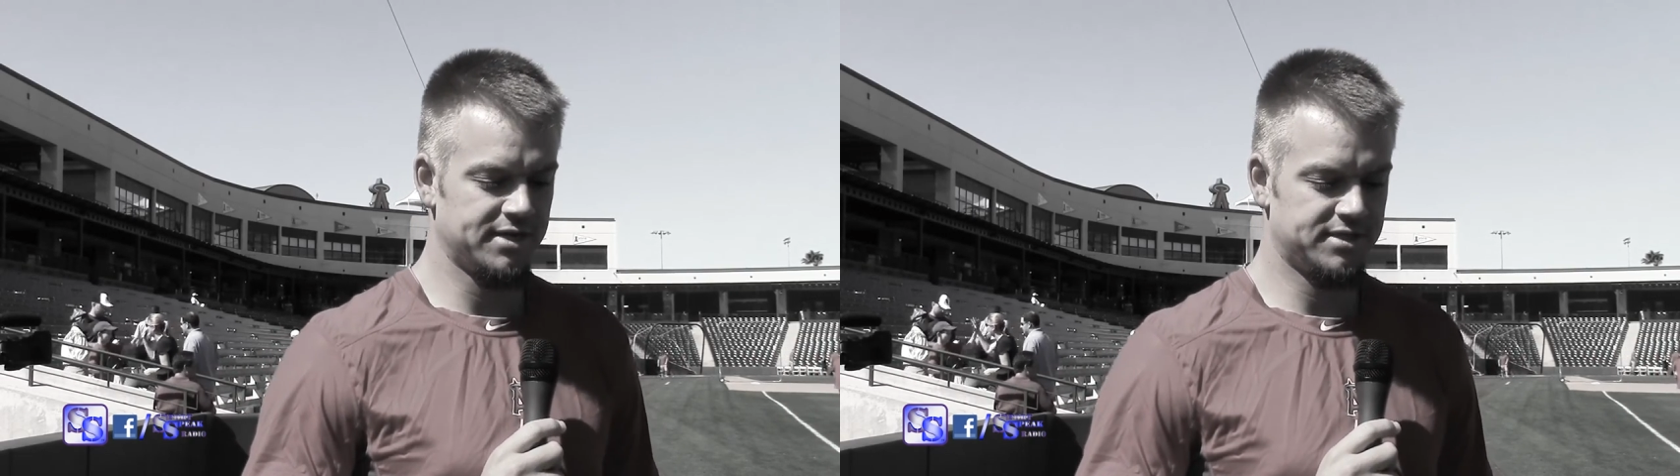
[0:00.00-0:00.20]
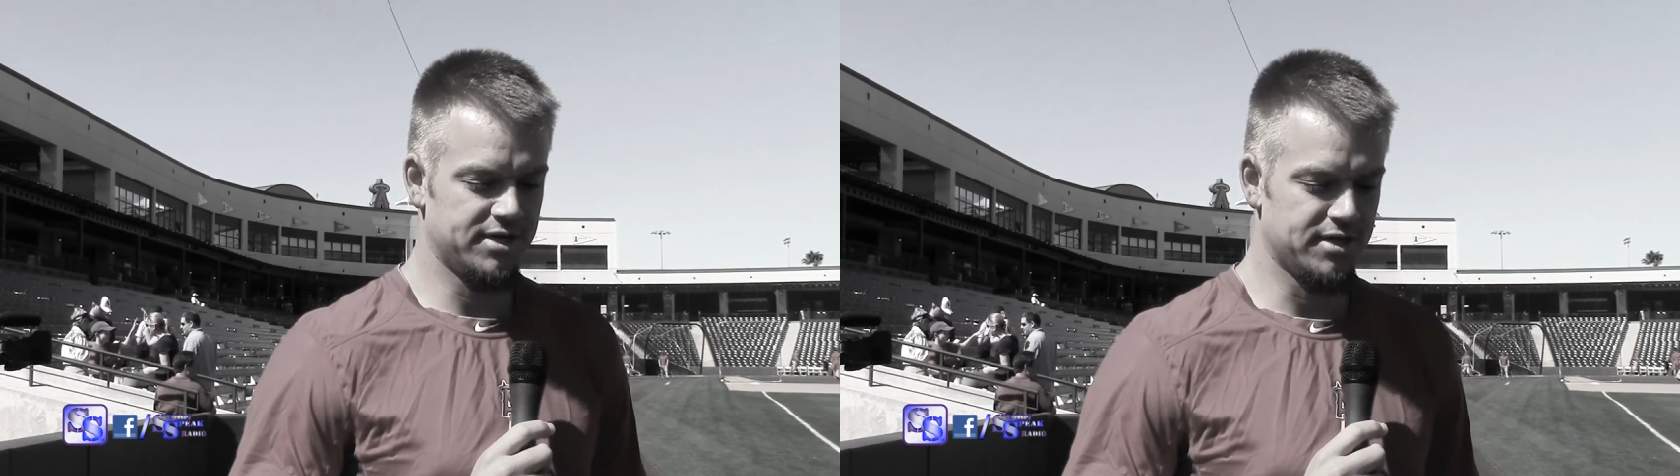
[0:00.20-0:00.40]

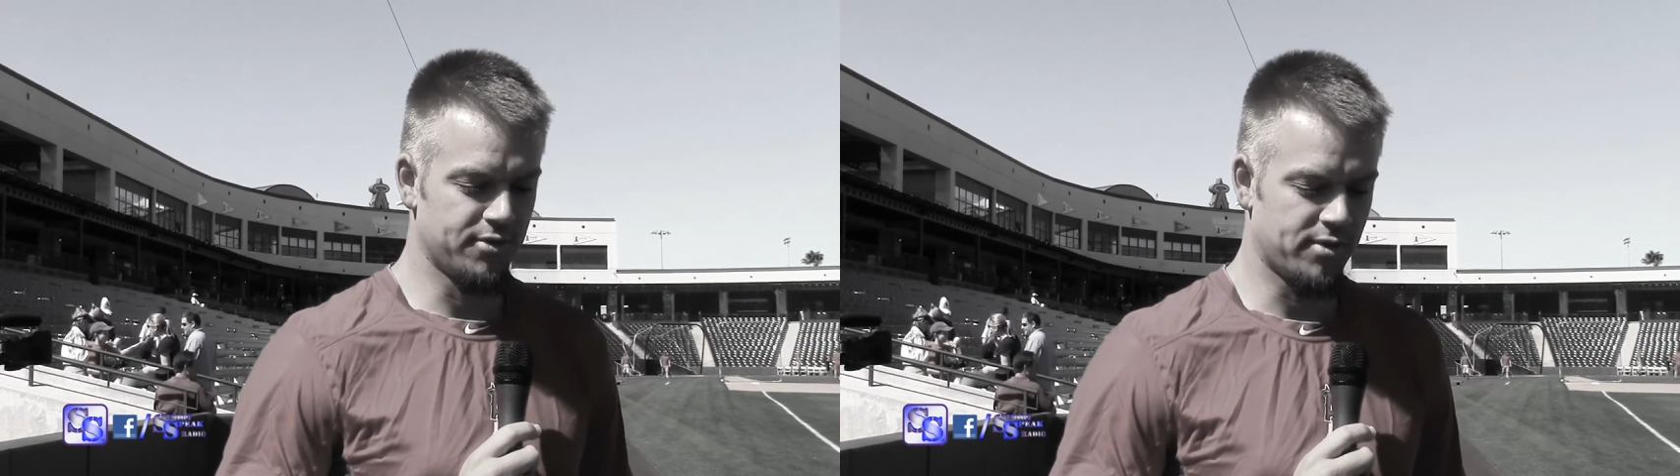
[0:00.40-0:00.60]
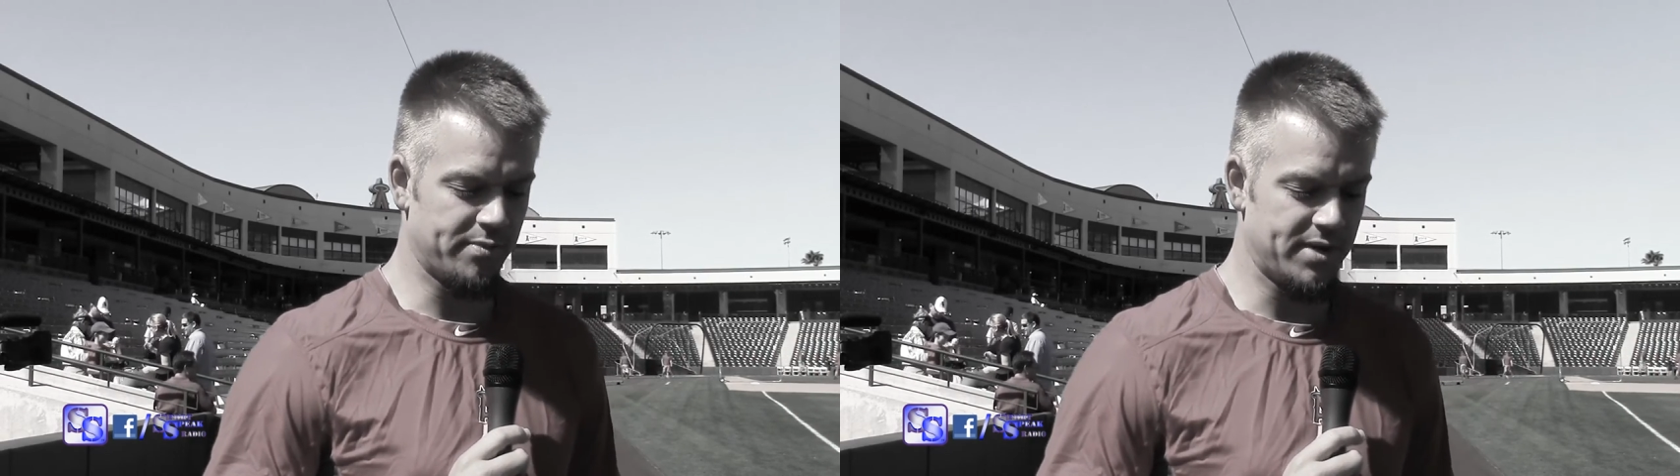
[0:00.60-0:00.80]

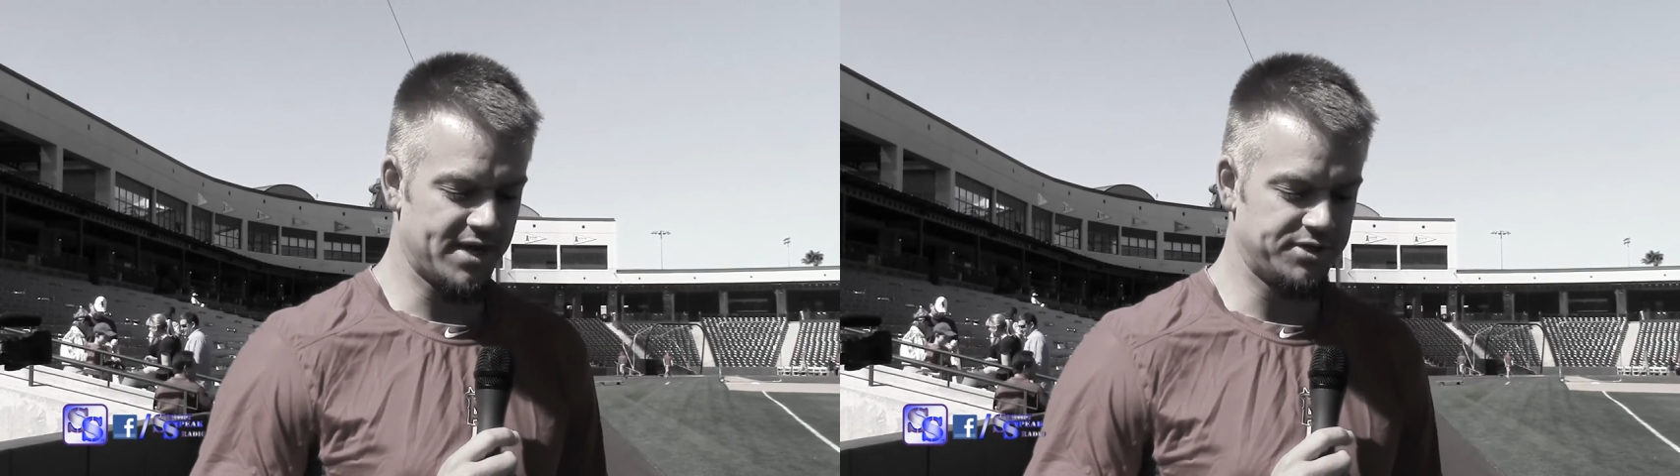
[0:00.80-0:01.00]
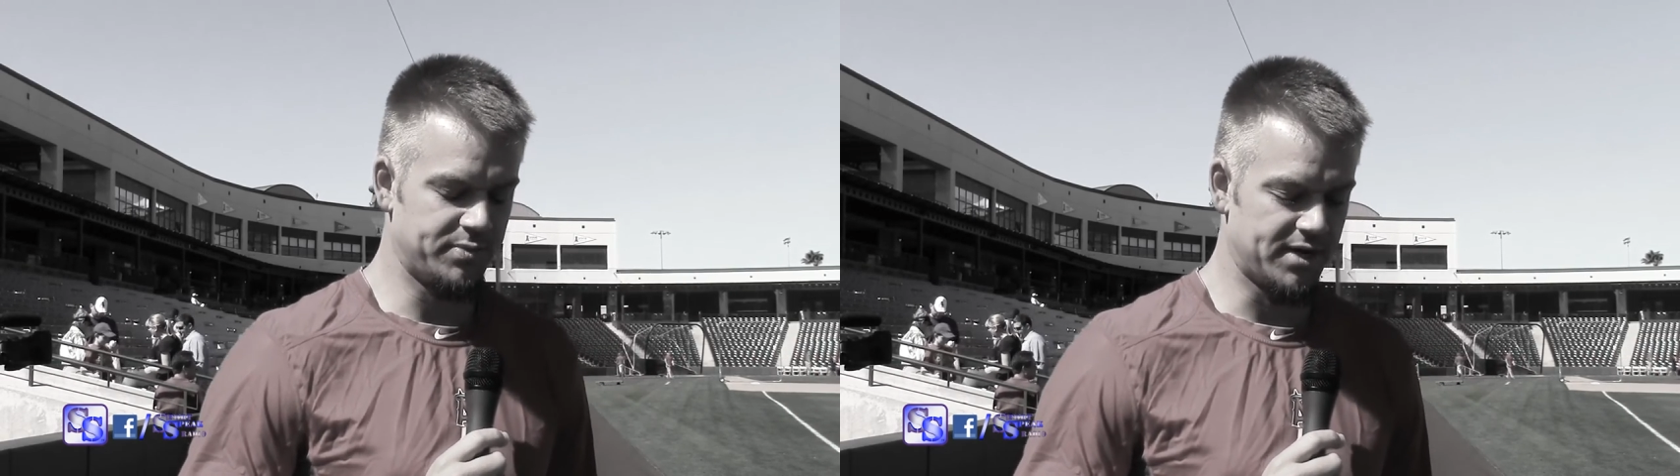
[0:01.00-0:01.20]
necessarily one
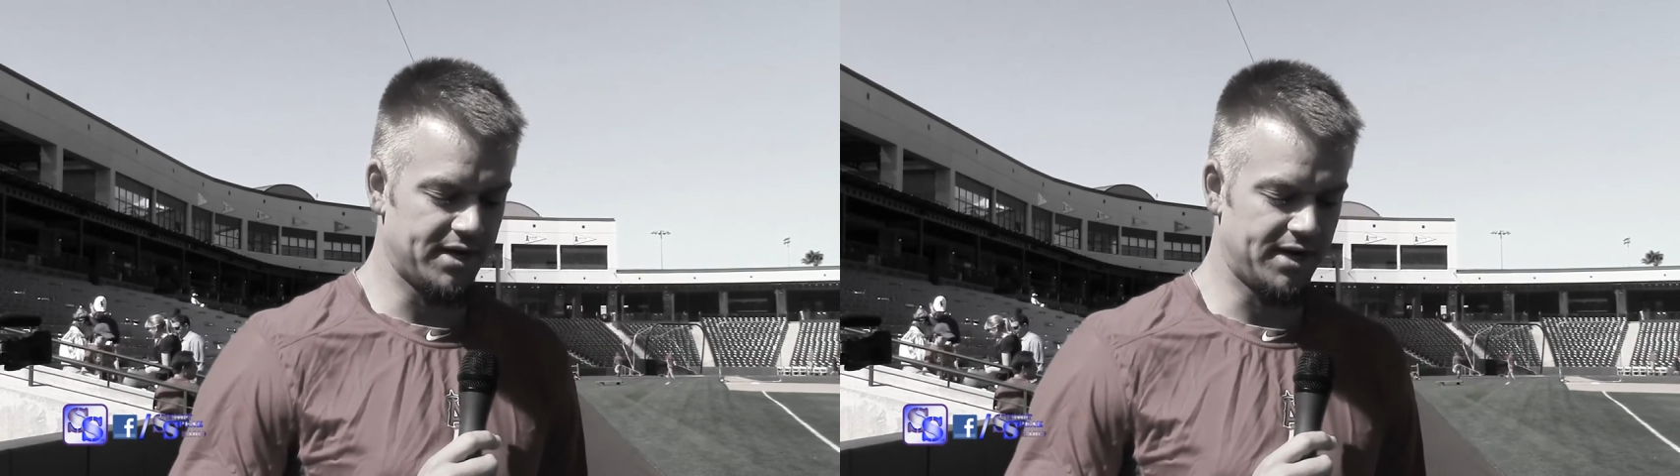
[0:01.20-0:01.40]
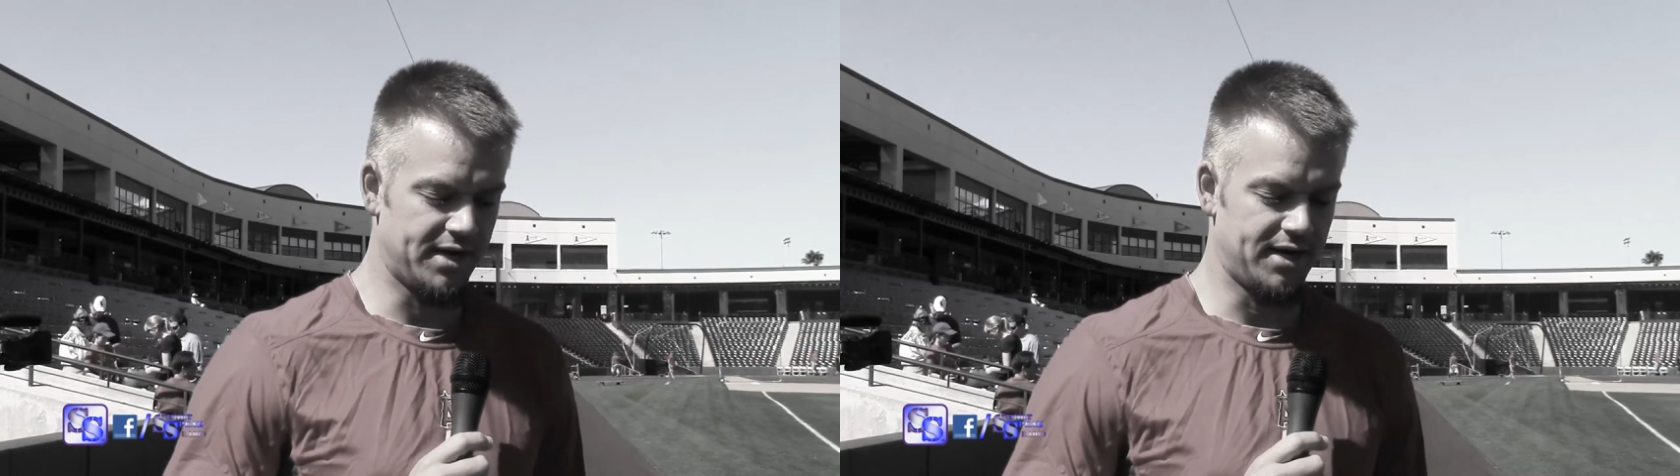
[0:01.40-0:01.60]
pitch,
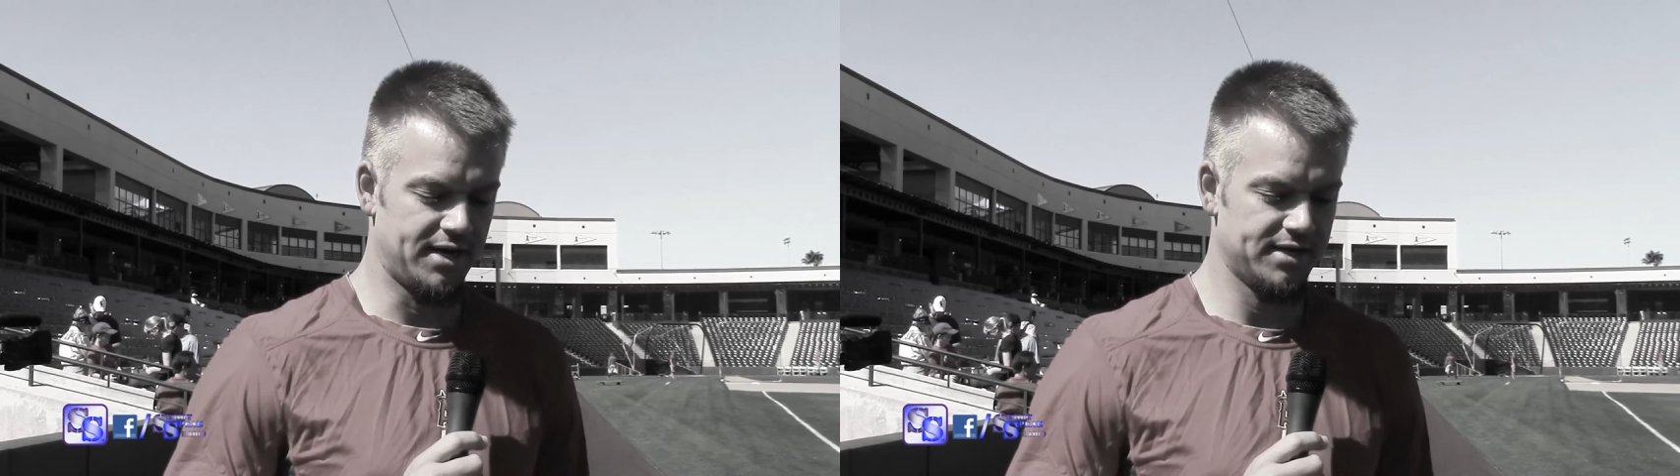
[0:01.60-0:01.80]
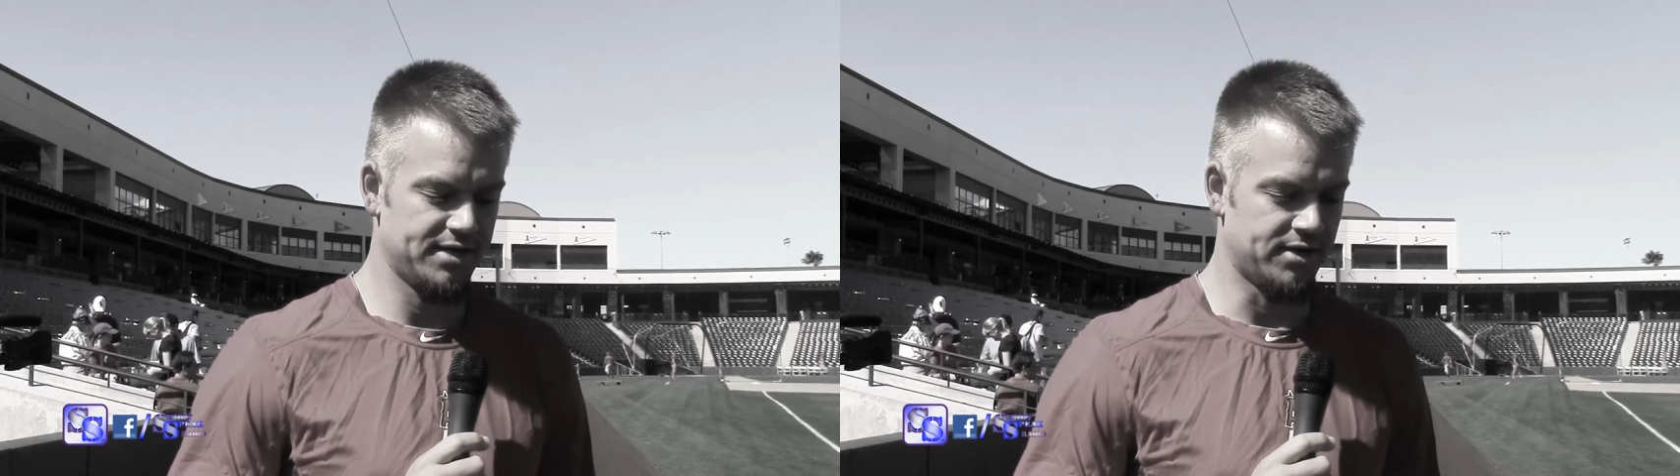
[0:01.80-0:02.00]
but uh,